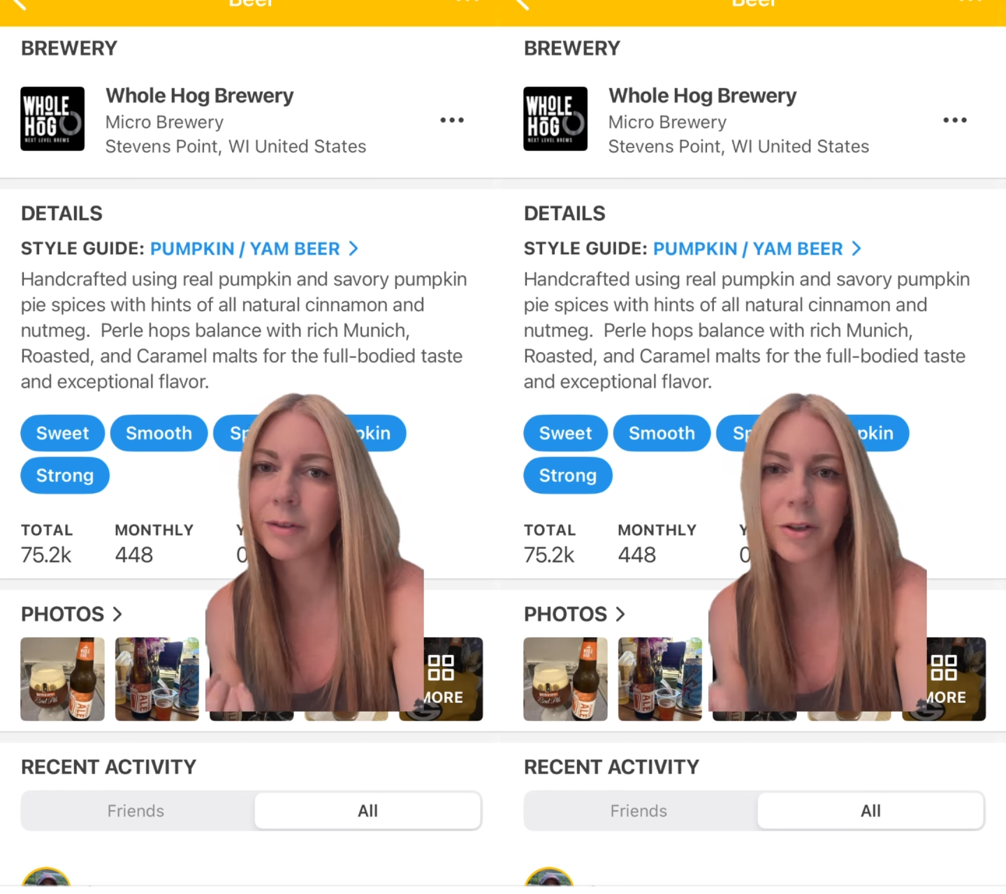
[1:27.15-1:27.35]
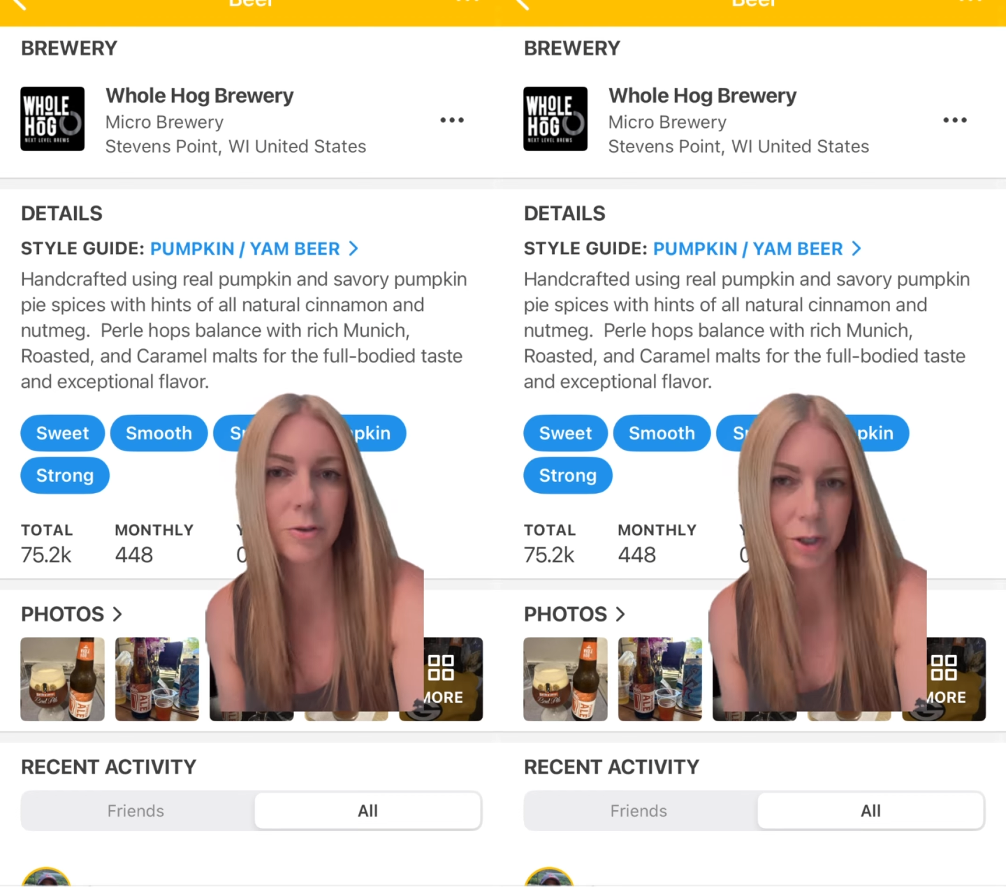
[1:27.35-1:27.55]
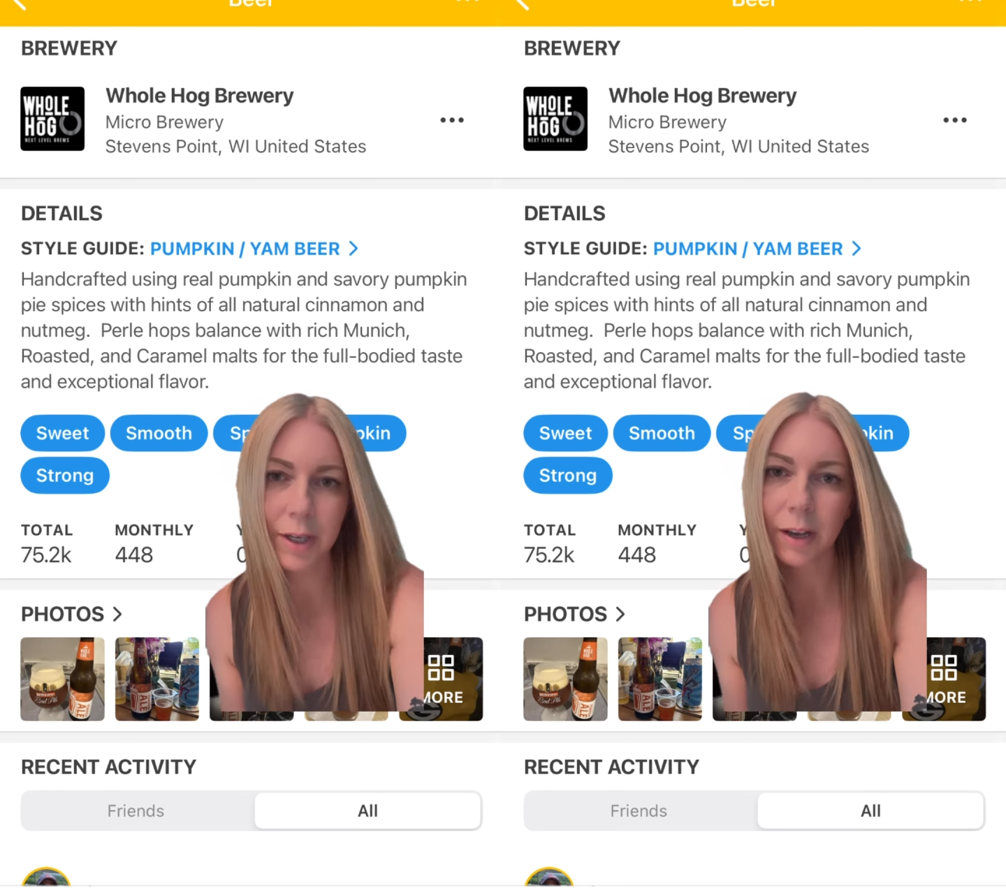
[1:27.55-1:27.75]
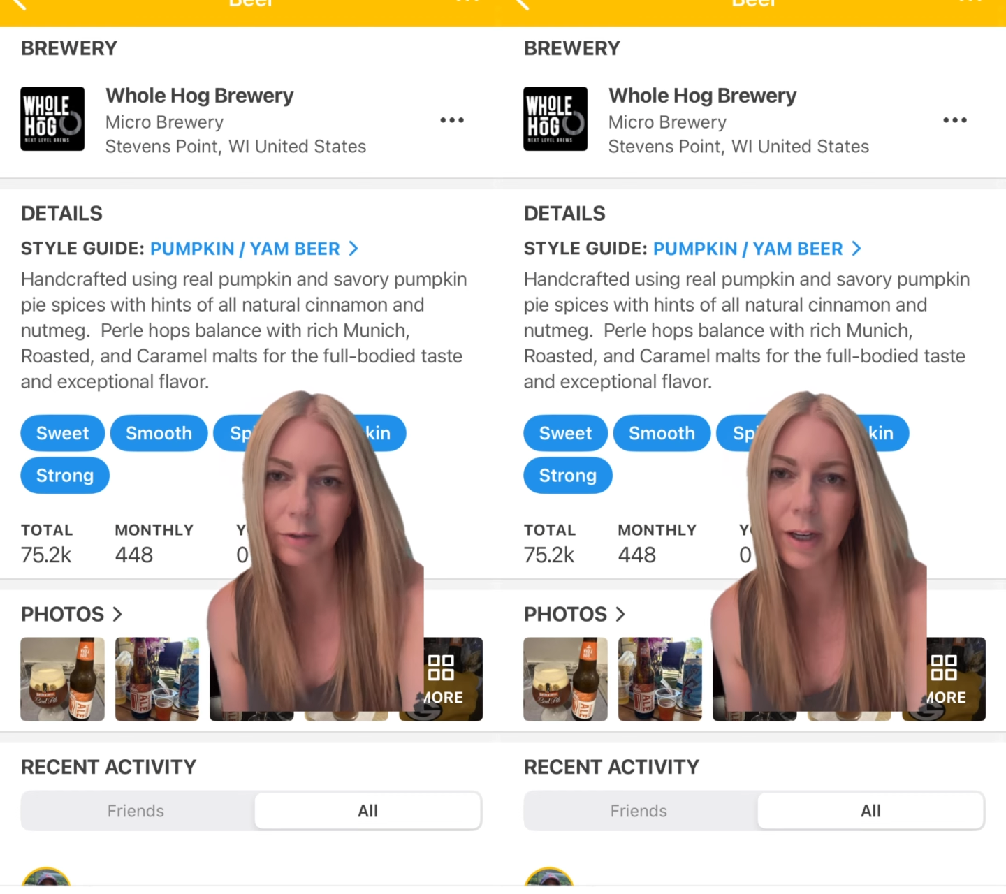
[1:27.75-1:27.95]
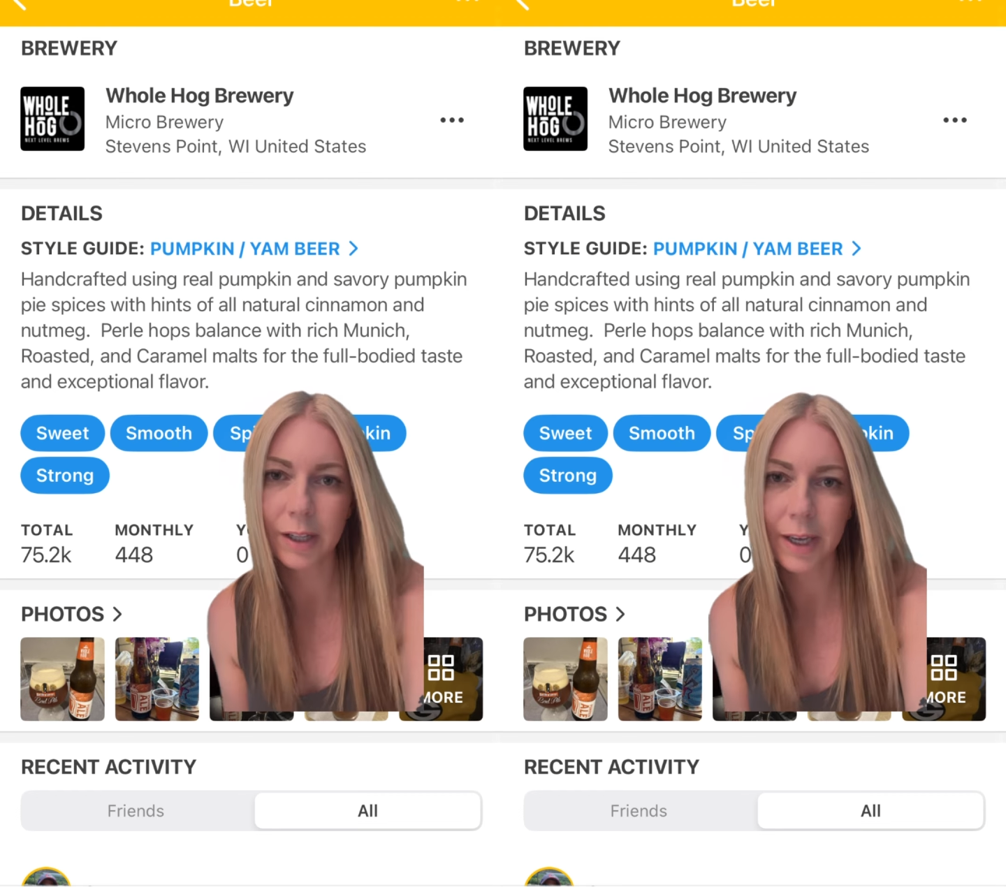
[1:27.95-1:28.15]
you should
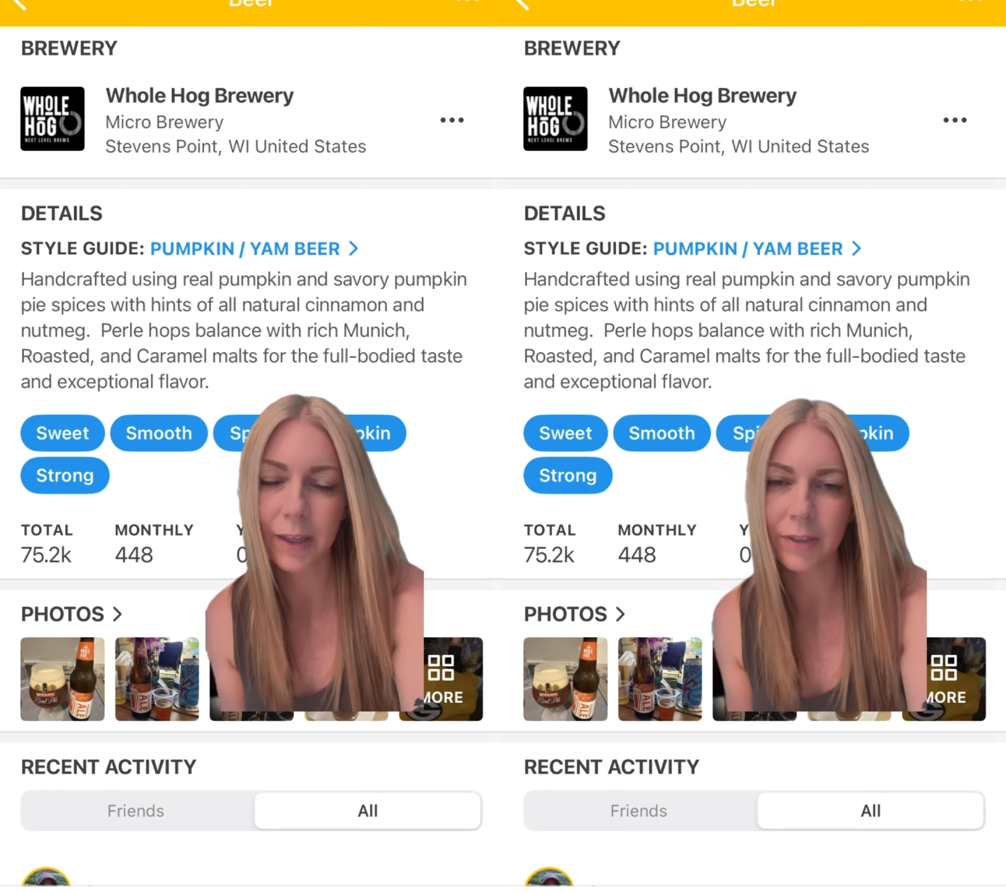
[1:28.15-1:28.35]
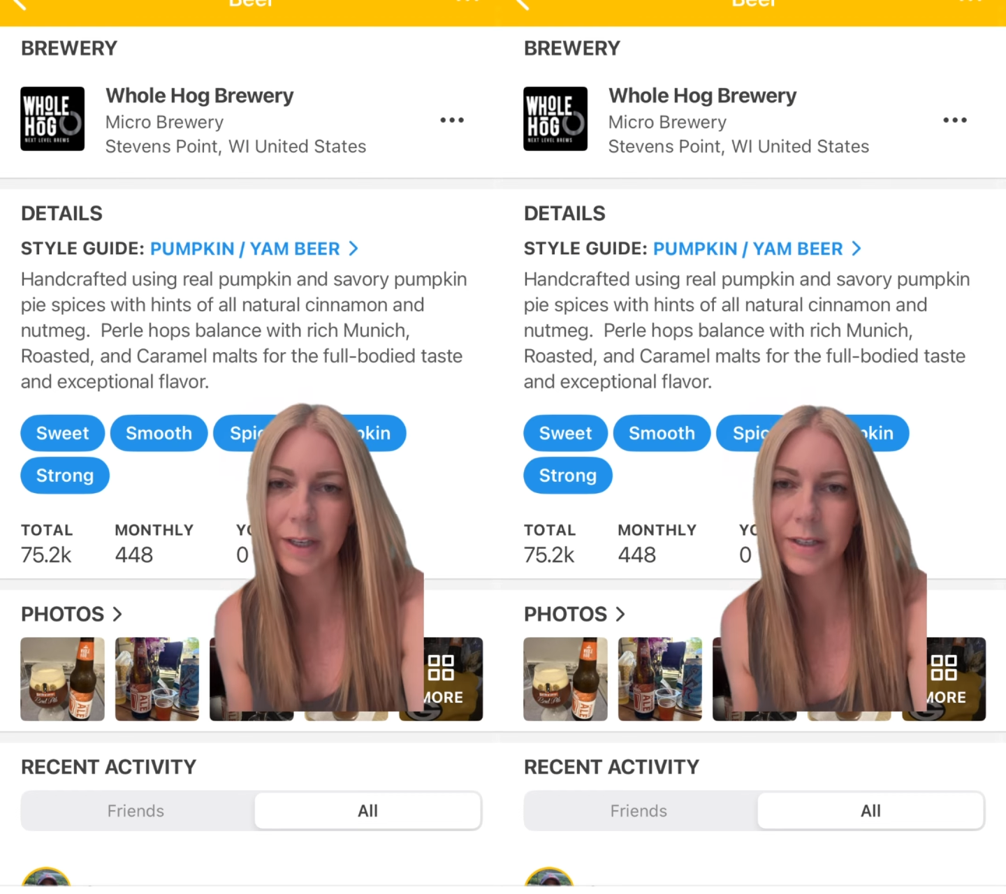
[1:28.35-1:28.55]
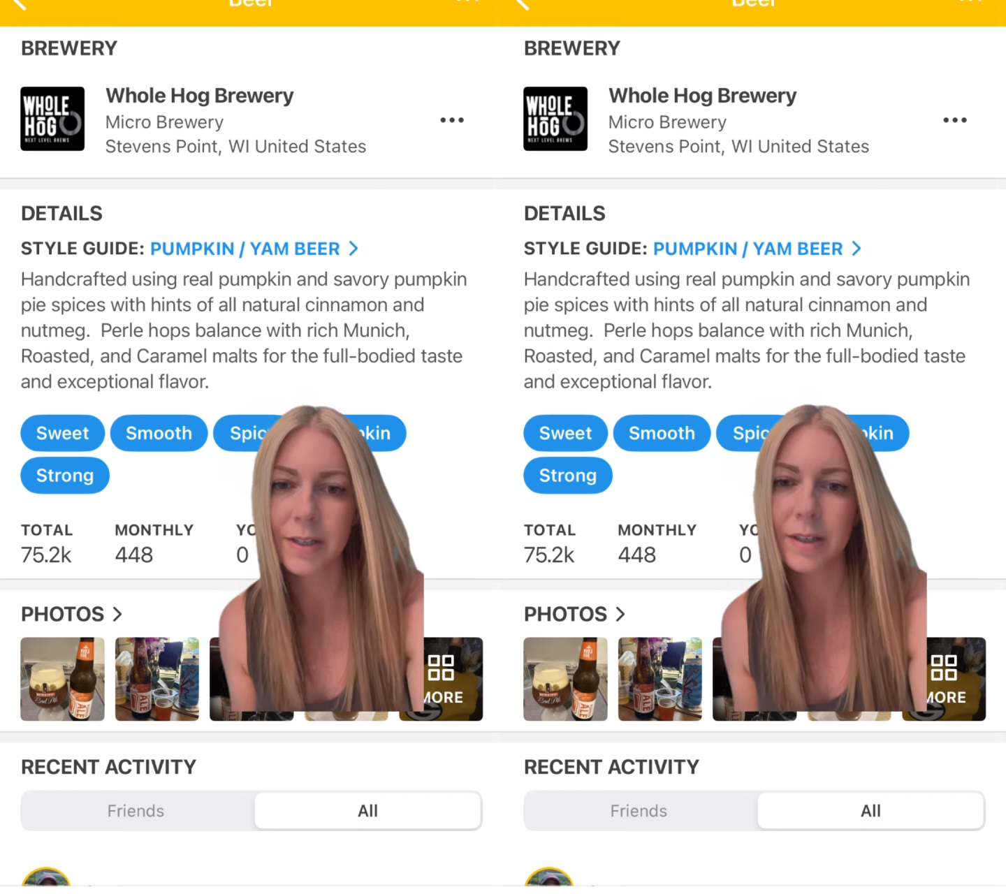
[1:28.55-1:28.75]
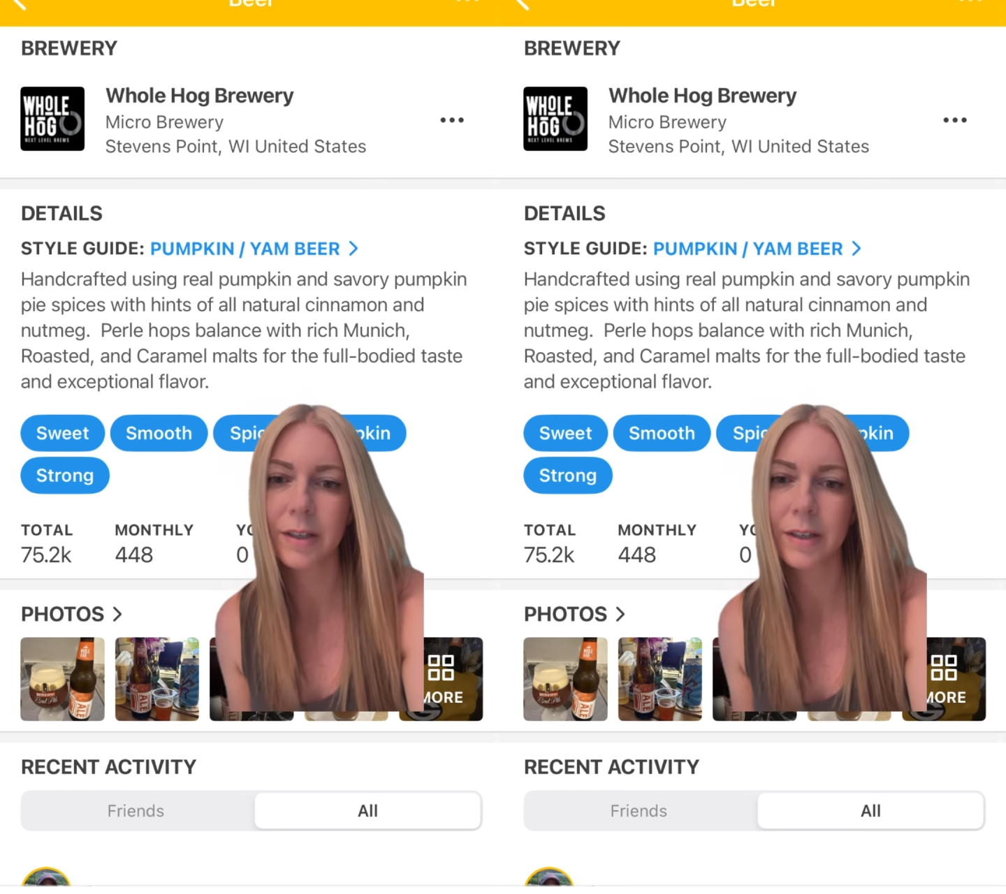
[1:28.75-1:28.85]
definitely get this.